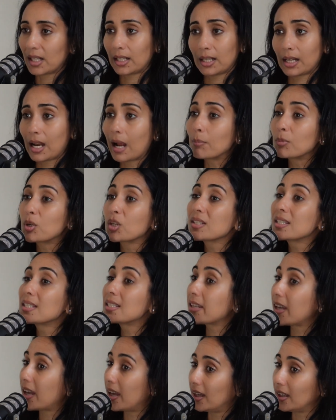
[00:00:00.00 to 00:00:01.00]
And I'm not
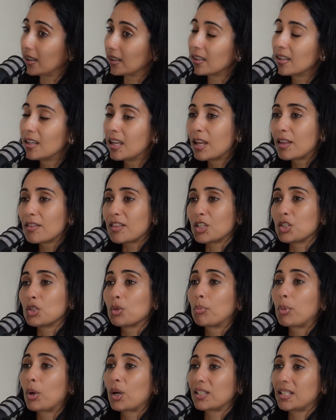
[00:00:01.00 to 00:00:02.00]
saying that your
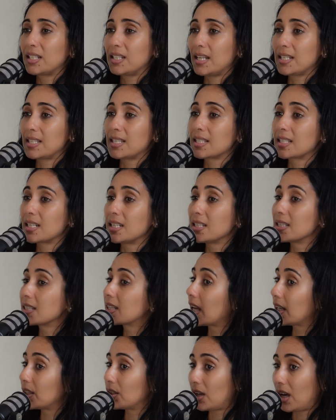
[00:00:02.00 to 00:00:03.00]
partner necessarily is
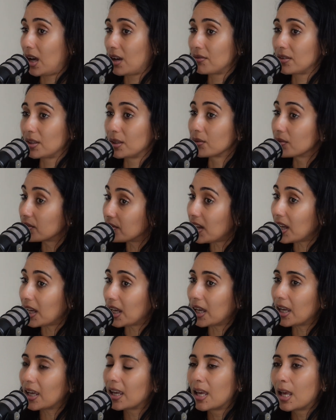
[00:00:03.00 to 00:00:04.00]
going to have an affair,
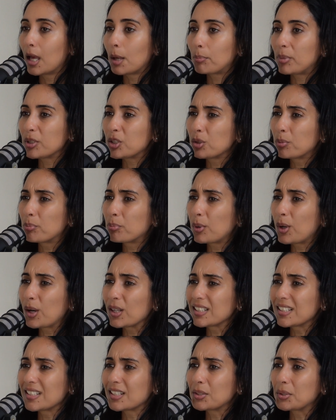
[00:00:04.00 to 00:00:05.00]
but your
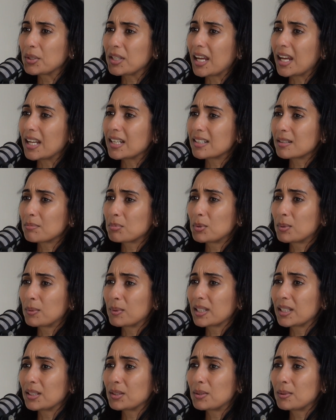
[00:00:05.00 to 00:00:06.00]
partner could end up
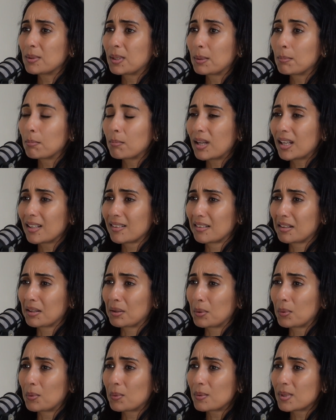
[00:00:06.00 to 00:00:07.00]
talking to her mother
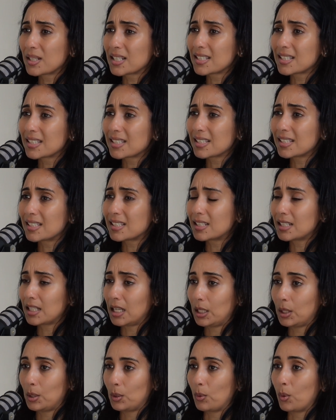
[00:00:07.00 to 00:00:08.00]
or his
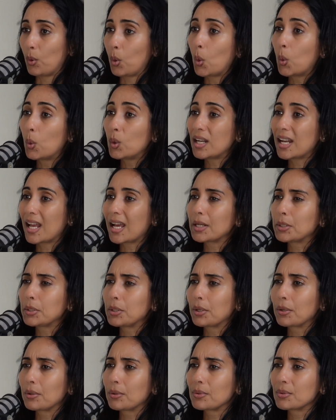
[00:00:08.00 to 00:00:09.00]
sister-in-law, who now
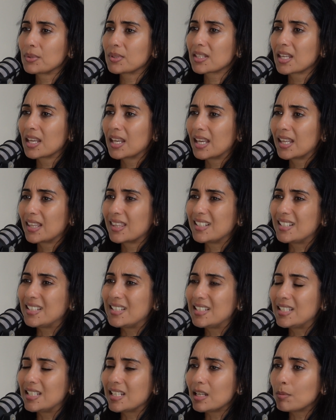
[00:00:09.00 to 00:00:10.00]
knows the
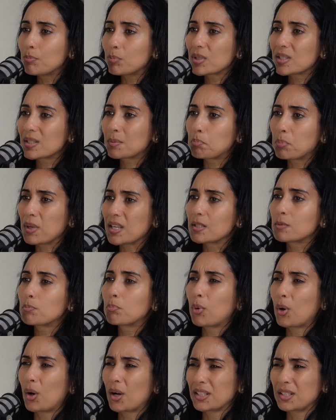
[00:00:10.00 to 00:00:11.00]
deepest, best
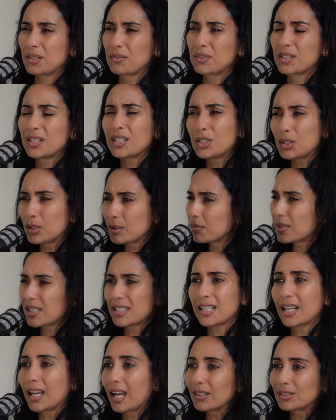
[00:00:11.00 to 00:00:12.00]
part of it that you're
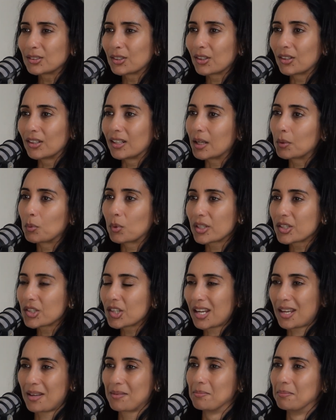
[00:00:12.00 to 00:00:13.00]
missing out on. And what a
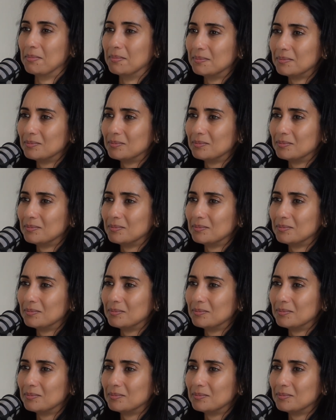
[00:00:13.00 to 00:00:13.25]
shame.